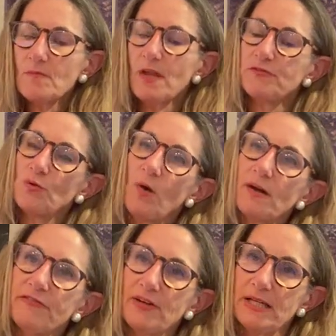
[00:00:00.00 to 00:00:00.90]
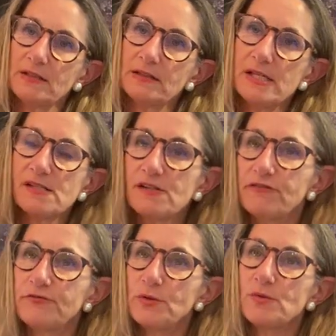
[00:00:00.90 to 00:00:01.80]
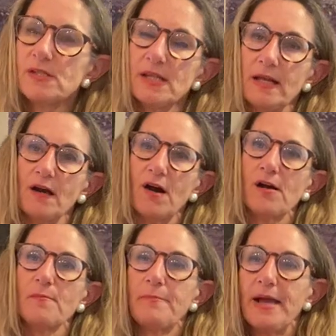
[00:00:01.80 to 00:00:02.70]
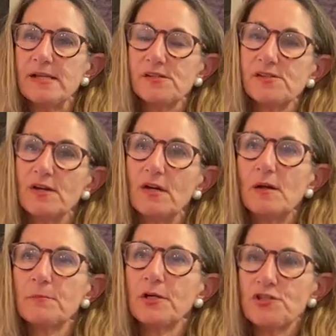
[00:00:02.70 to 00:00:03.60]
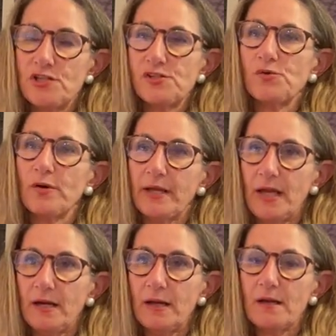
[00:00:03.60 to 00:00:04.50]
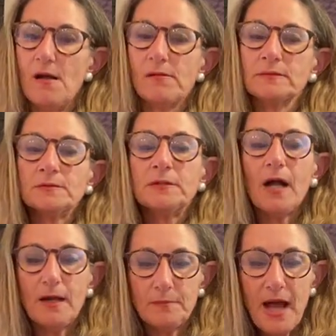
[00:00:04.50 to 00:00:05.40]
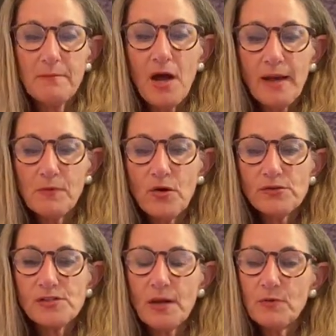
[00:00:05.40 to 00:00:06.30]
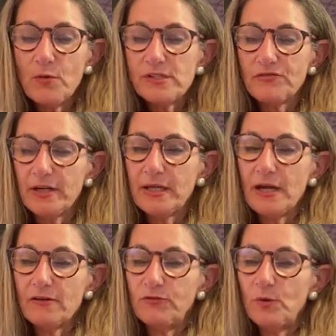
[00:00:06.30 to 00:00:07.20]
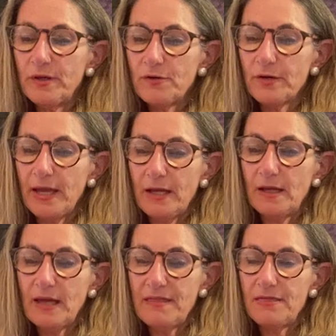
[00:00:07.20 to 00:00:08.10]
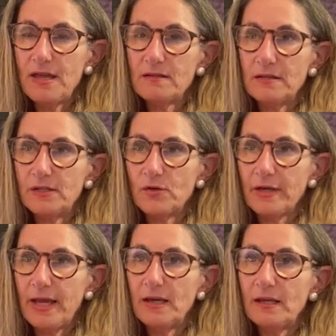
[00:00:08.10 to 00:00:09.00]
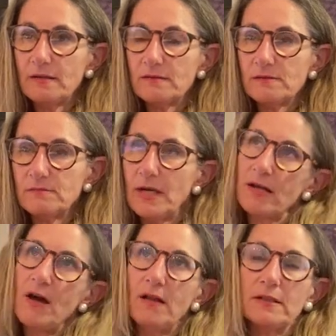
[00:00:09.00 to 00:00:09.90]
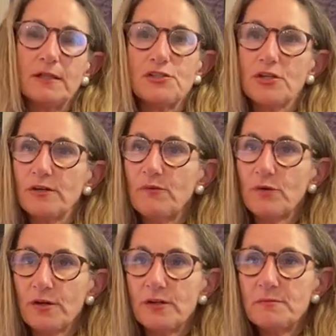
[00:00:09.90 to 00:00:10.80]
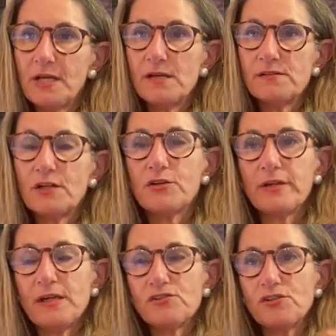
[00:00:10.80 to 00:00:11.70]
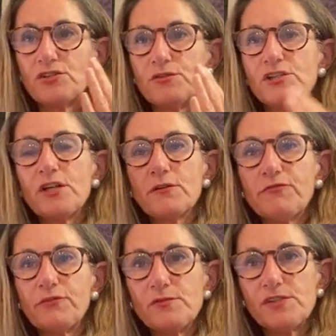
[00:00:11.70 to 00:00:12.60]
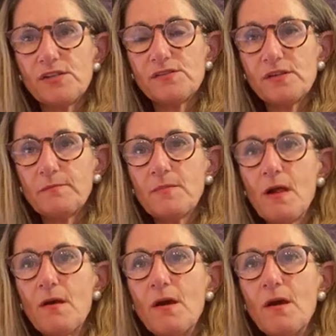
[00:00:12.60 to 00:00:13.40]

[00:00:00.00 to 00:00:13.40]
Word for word: if you want to find a list of foods that are best purchased organic. Um, I'm, I'm, also, I'm always very careful with organic. I think that organic, I call it a dirty word because it creates a two-tiered food system.